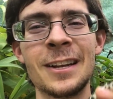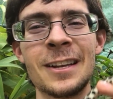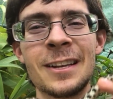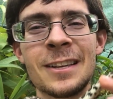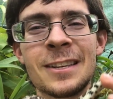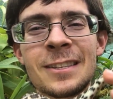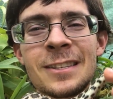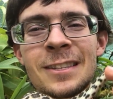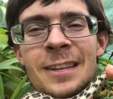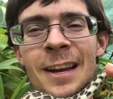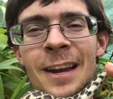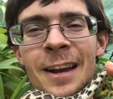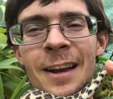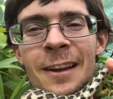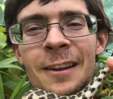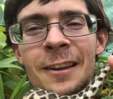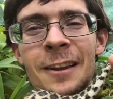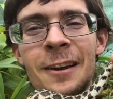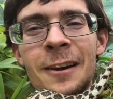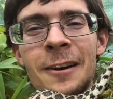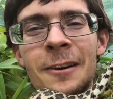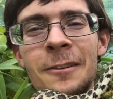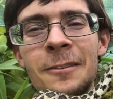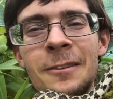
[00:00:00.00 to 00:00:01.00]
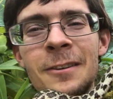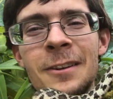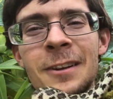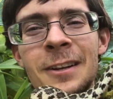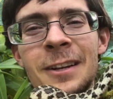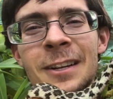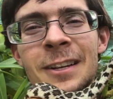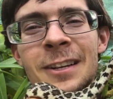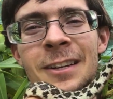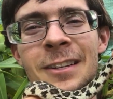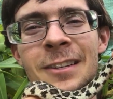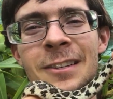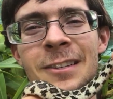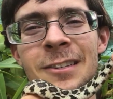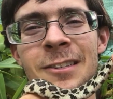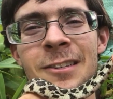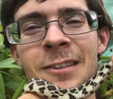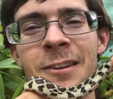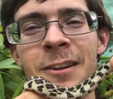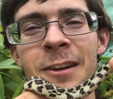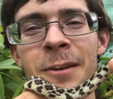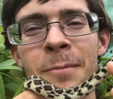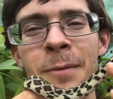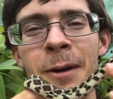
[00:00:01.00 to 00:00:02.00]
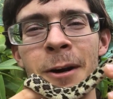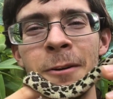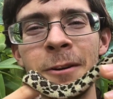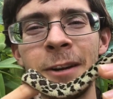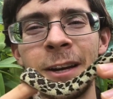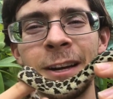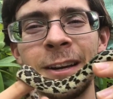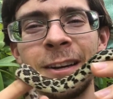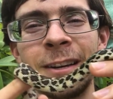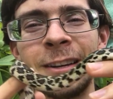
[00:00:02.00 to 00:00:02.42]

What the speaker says: say hello to Nimona.